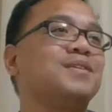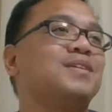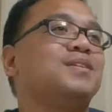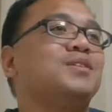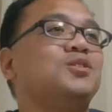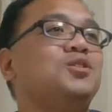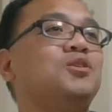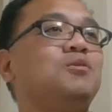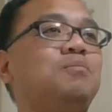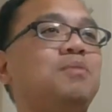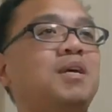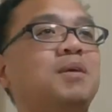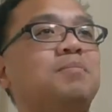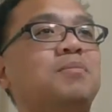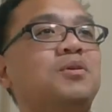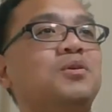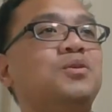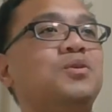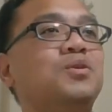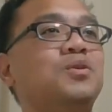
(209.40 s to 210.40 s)
two
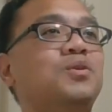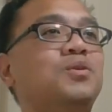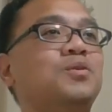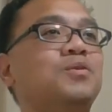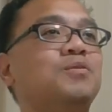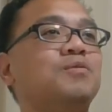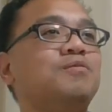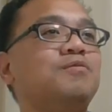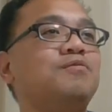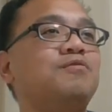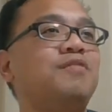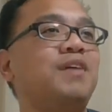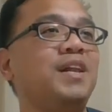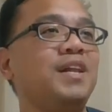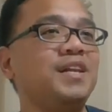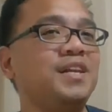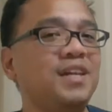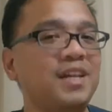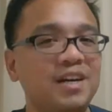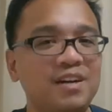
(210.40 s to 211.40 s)
people who fell
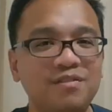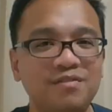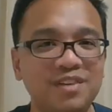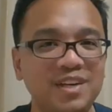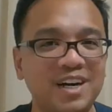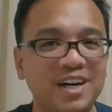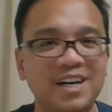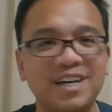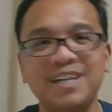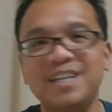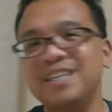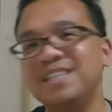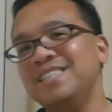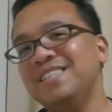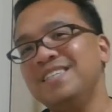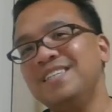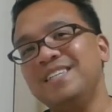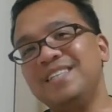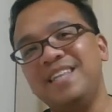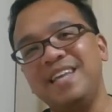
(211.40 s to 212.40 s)
in love young.
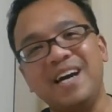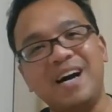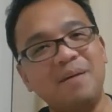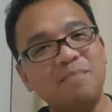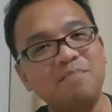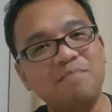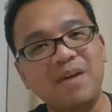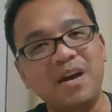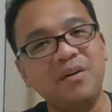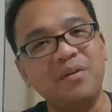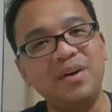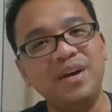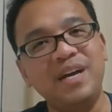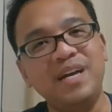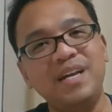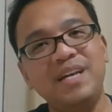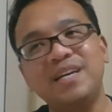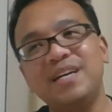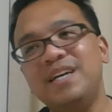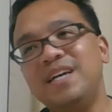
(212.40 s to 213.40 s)
They got
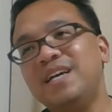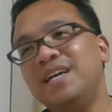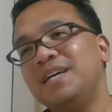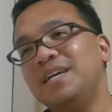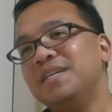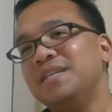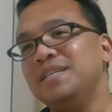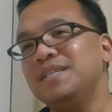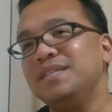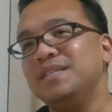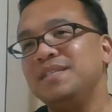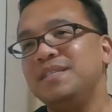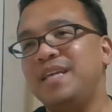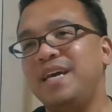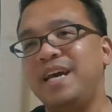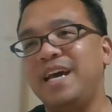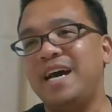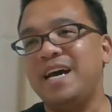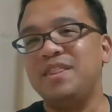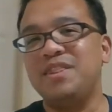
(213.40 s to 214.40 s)
married, they
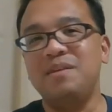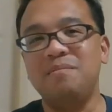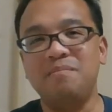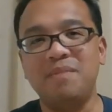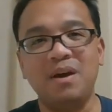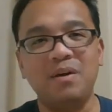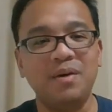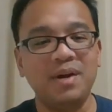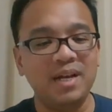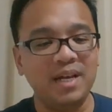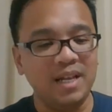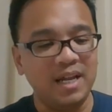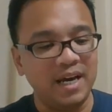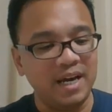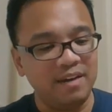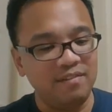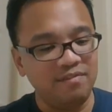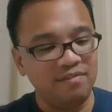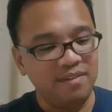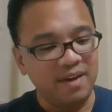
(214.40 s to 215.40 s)
had the married
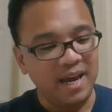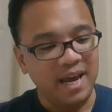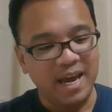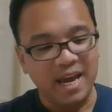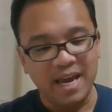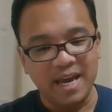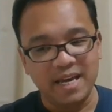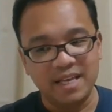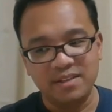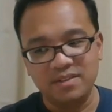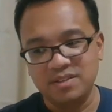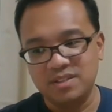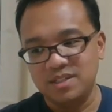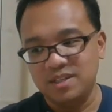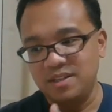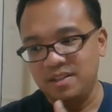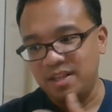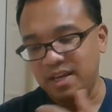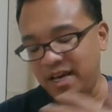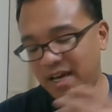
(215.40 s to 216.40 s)
life, and
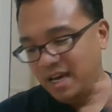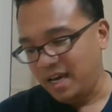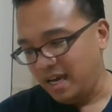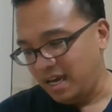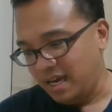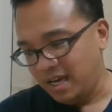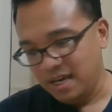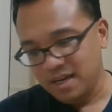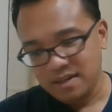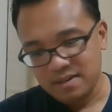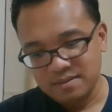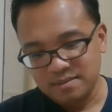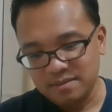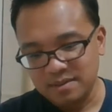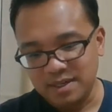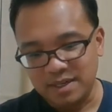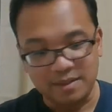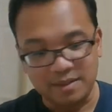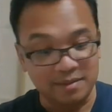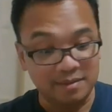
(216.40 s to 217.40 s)
they
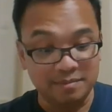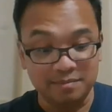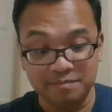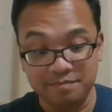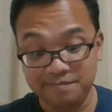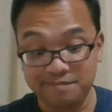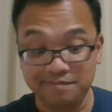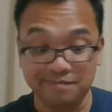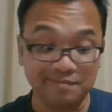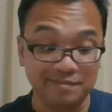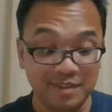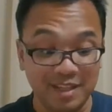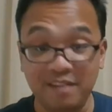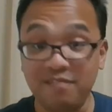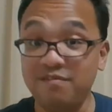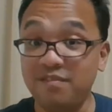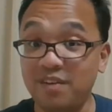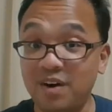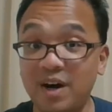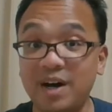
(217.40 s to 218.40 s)

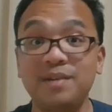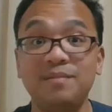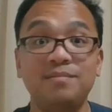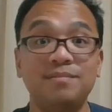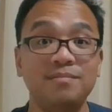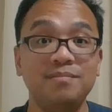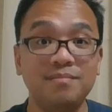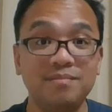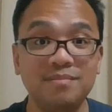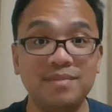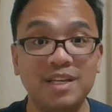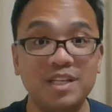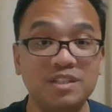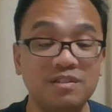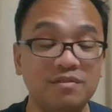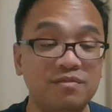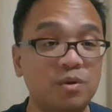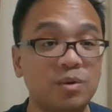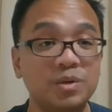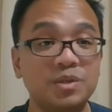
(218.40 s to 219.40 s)
fought, they
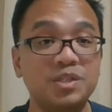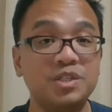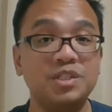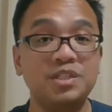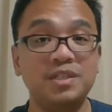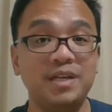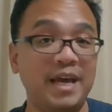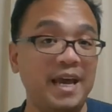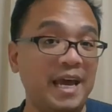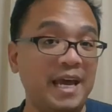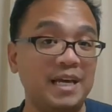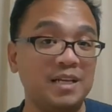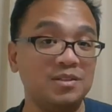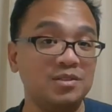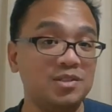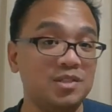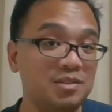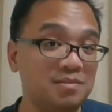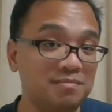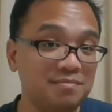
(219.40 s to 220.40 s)
divorced, and